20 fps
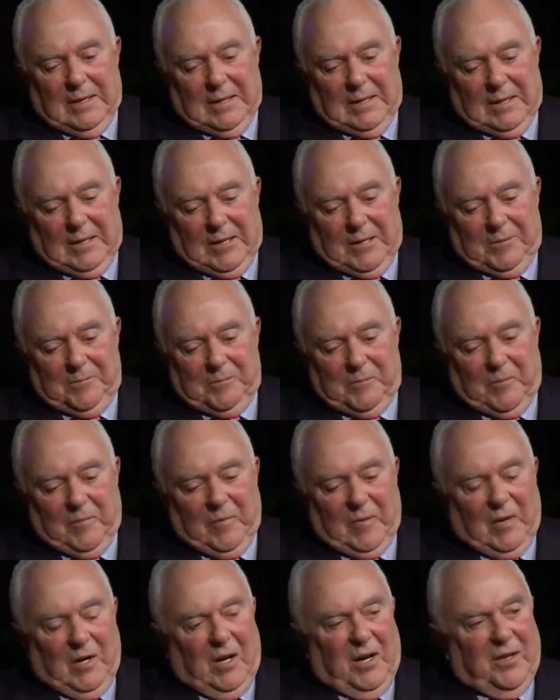Uh,
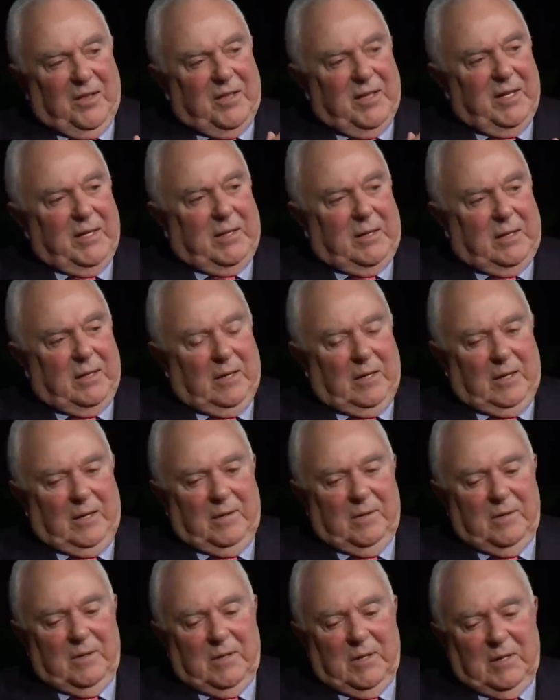I think
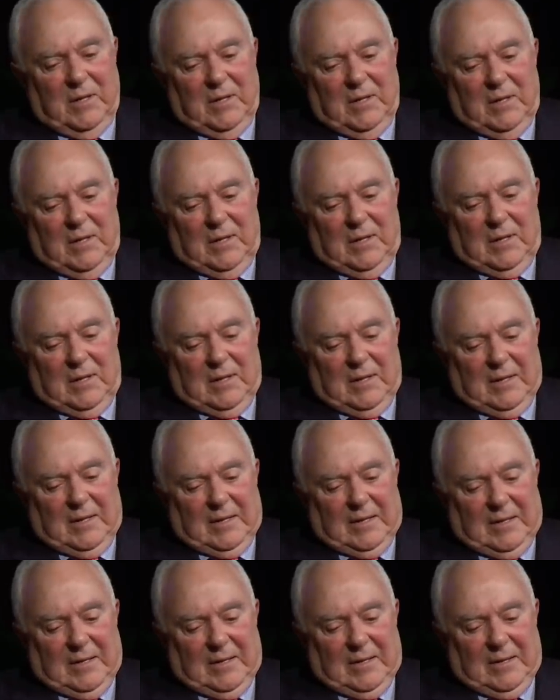uh,
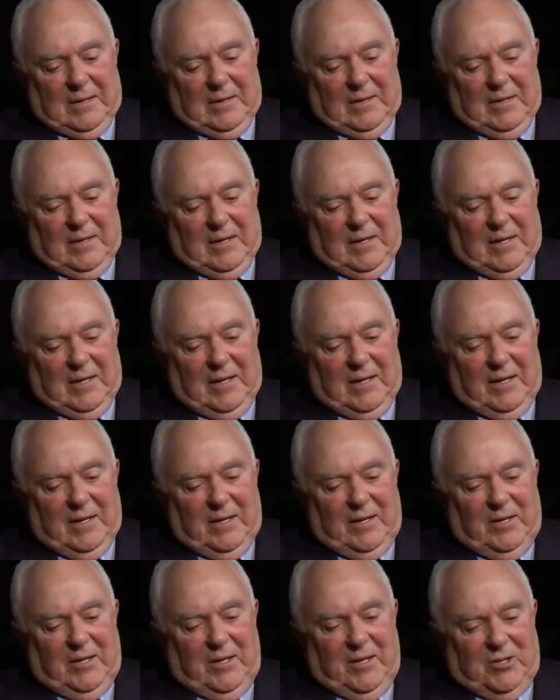uh,
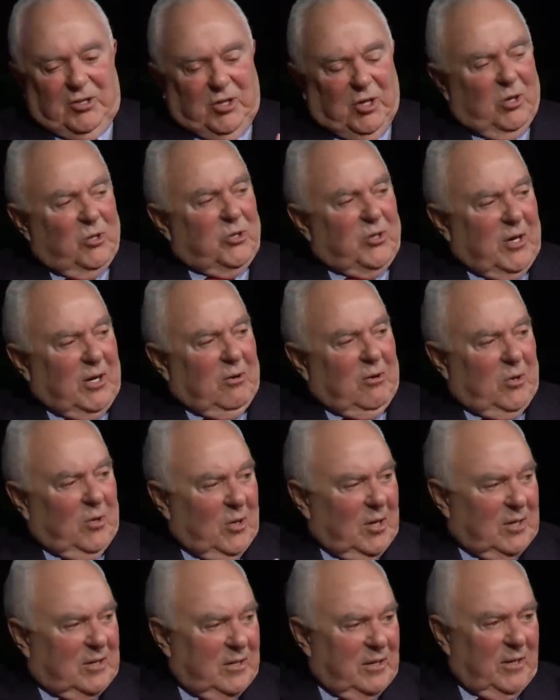it shows you how
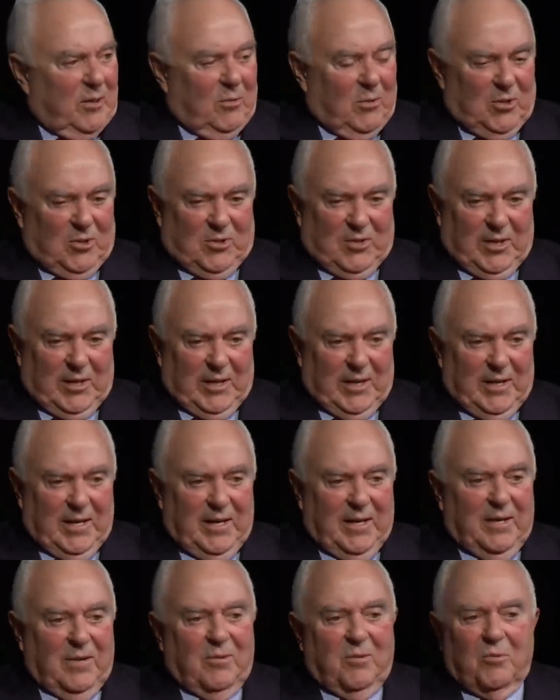reluctant he was to get
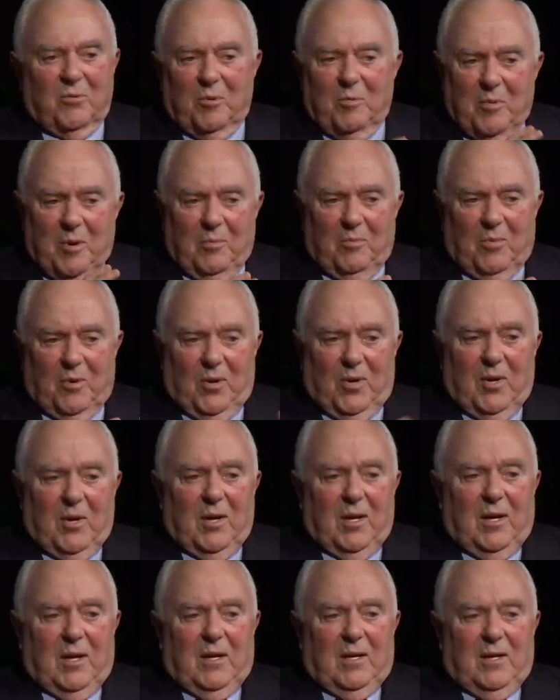in. Remember,
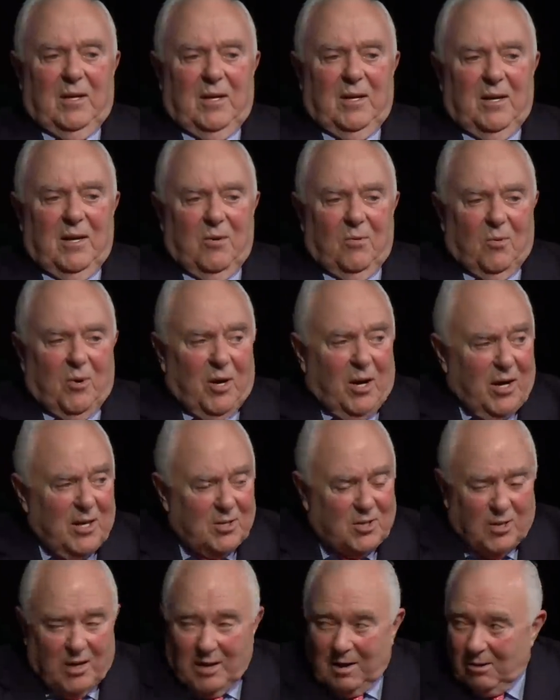when
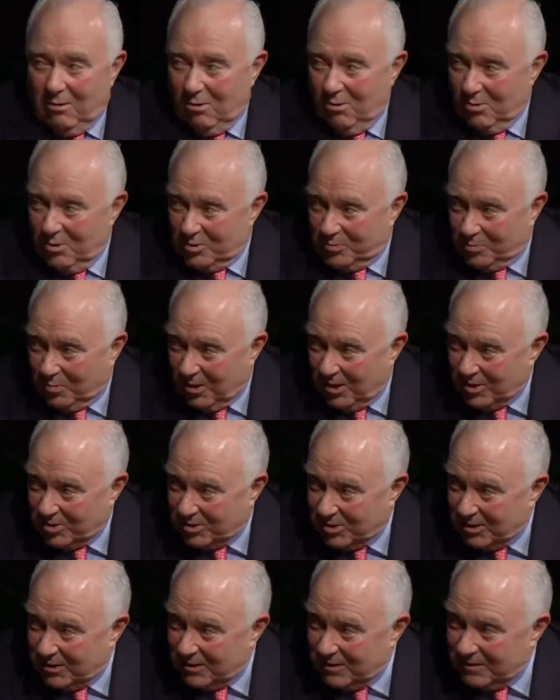Eisenhower was
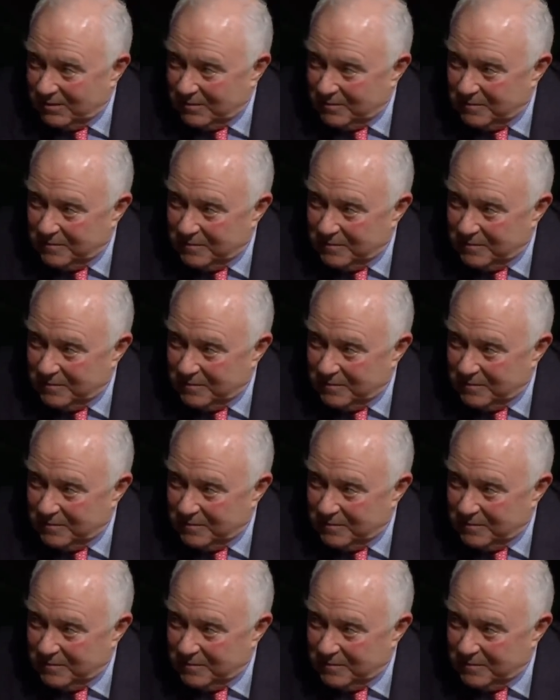president,